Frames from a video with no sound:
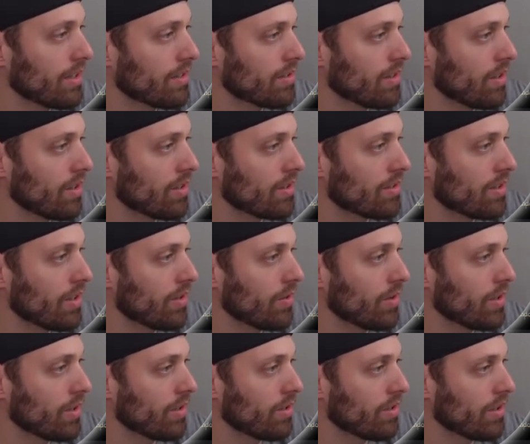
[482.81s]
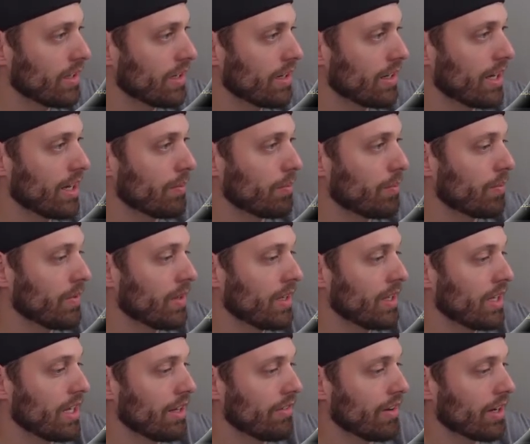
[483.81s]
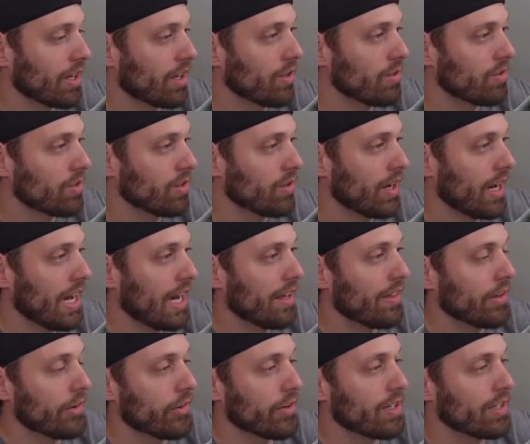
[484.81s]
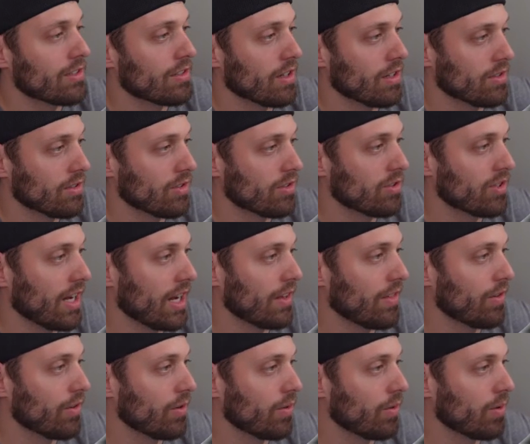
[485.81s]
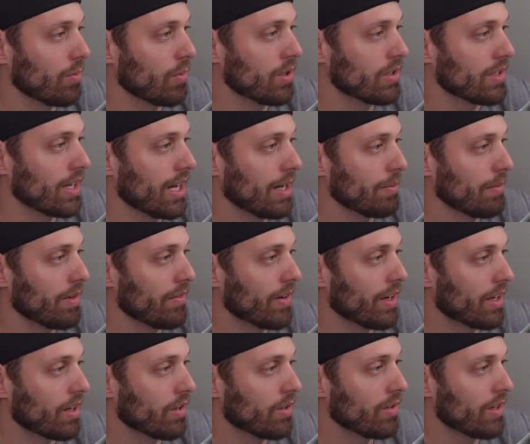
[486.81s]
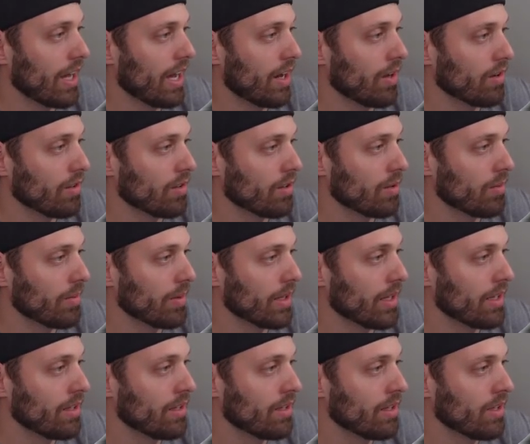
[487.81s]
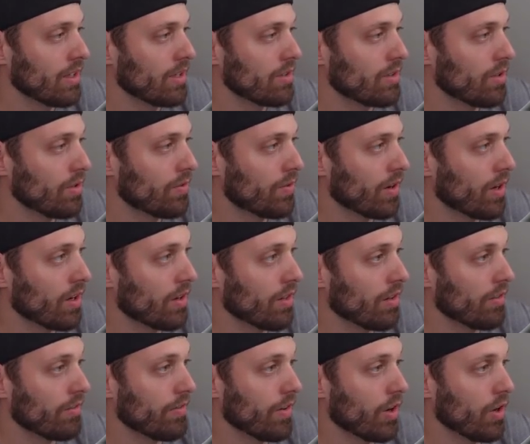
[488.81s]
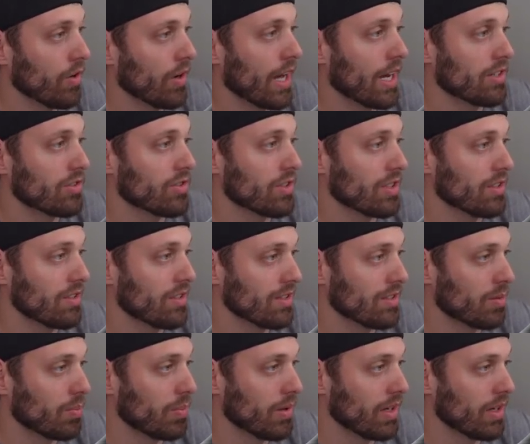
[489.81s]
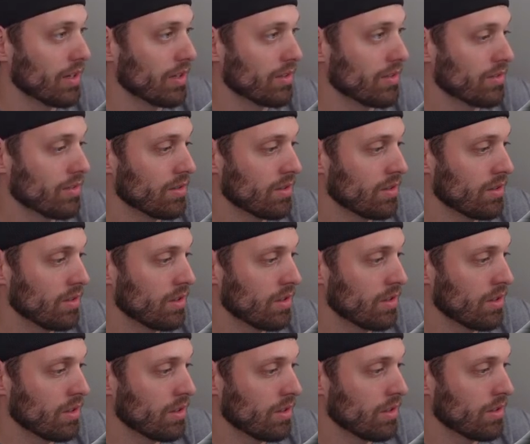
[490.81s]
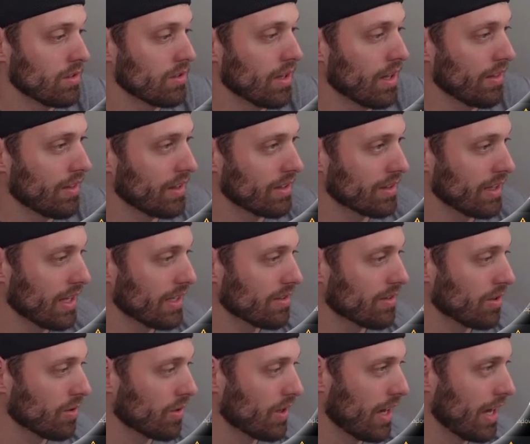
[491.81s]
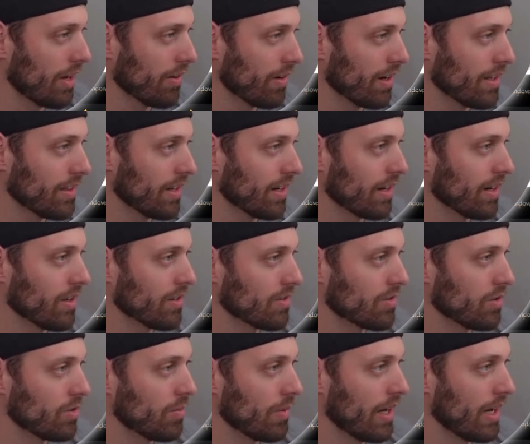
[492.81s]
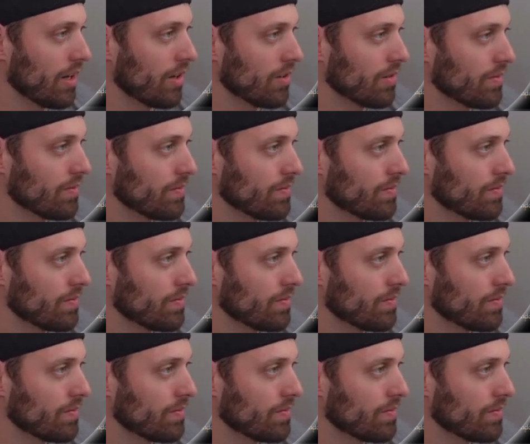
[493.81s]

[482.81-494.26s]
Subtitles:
So you can see when you clean it up, if I go too high, the green starts to shine through one more time, but if I go down a little bit too far, the phone actually disappears. So I think that's okay right there. I'll zoom out.